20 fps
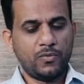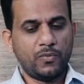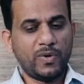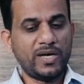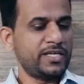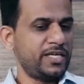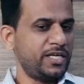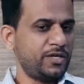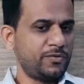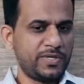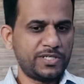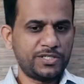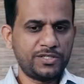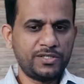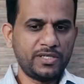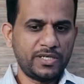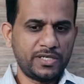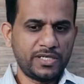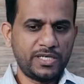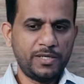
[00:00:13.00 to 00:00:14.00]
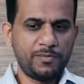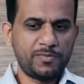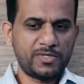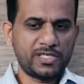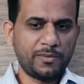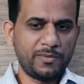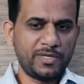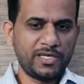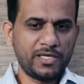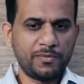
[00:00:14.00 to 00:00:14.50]
One key question that keeps
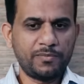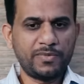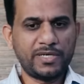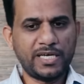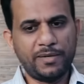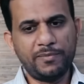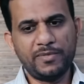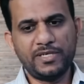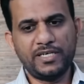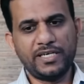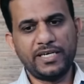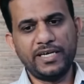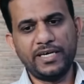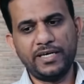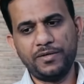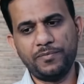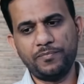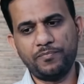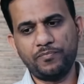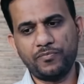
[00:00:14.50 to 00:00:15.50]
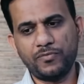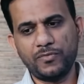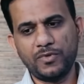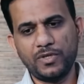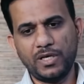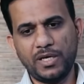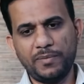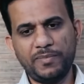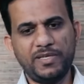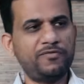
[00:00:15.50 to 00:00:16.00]
coming up time and again,
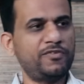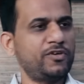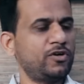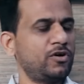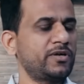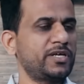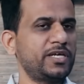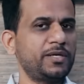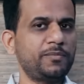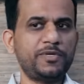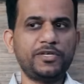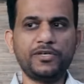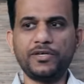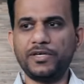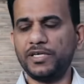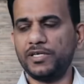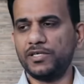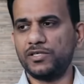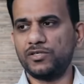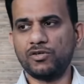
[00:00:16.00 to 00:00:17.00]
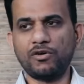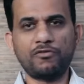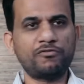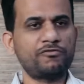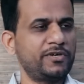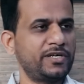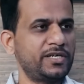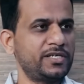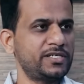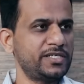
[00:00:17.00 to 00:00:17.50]
I mean, we all keep hearing
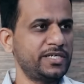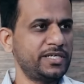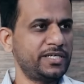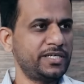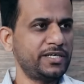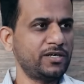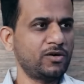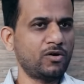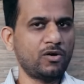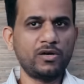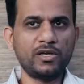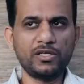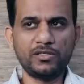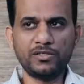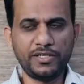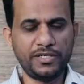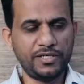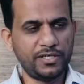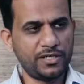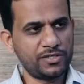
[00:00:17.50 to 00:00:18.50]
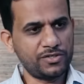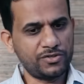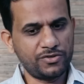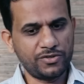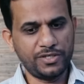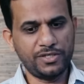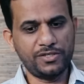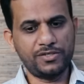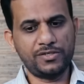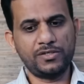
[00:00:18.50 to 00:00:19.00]
software is eating all other
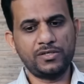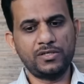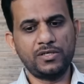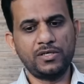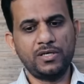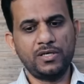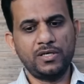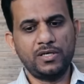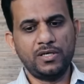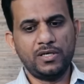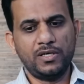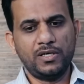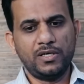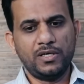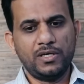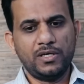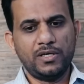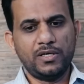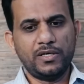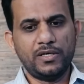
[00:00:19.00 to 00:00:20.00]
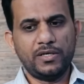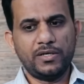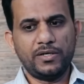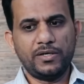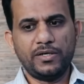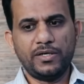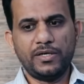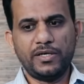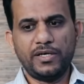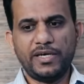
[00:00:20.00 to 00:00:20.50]
industries. Uh,
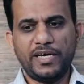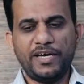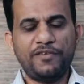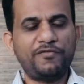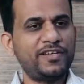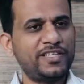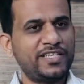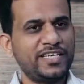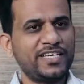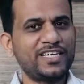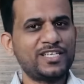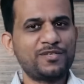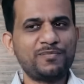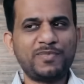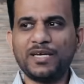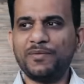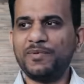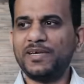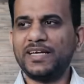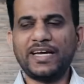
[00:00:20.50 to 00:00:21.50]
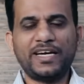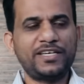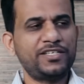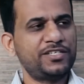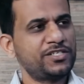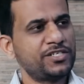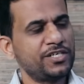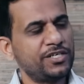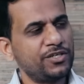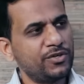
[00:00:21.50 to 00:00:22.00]
Everything is becoming
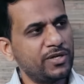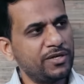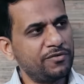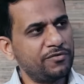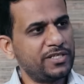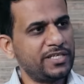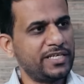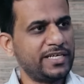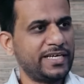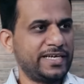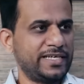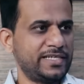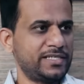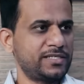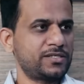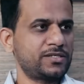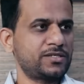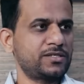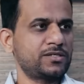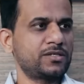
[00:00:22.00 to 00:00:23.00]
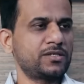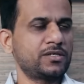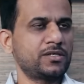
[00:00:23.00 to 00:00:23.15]
adjacent to everything else.